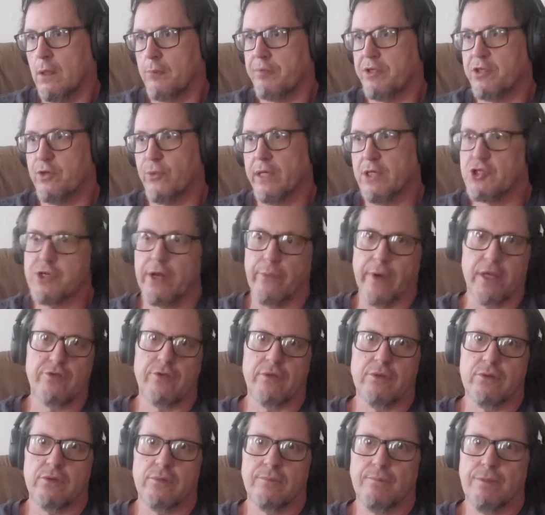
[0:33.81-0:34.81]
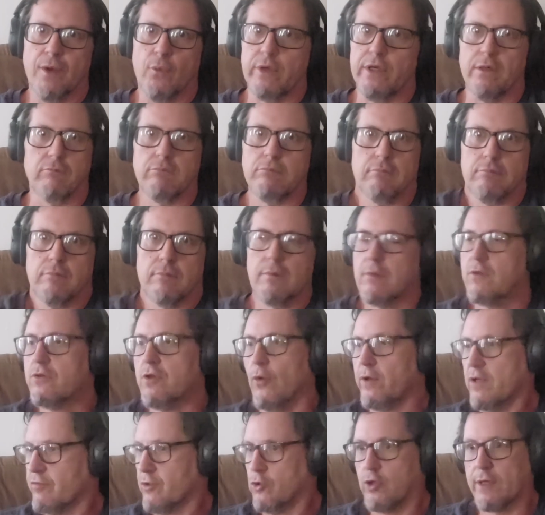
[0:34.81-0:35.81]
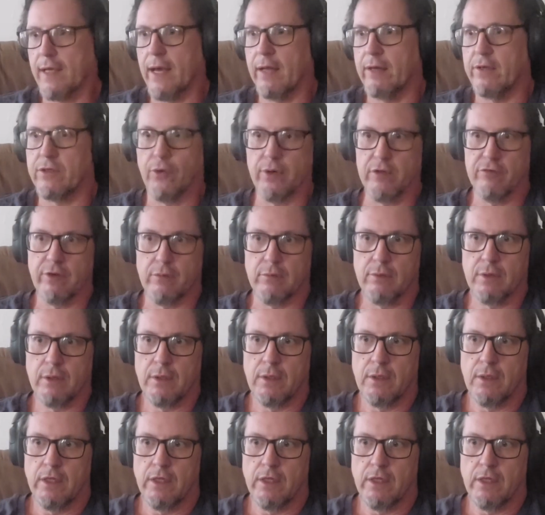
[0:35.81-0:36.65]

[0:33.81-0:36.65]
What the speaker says: between generations that we don't even look at and don't even